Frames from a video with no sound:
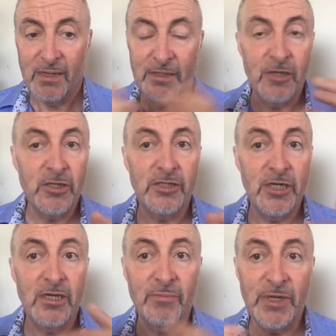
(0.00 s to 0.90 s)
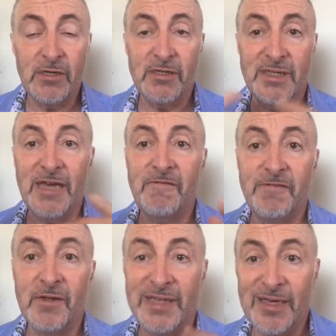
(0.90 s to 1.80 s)
They're usually cheating because they
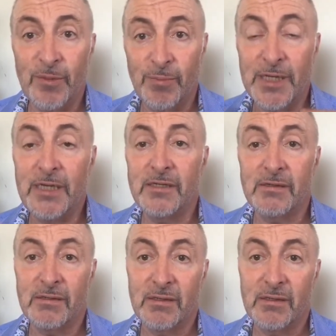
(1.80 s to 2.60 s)
feel incomplete.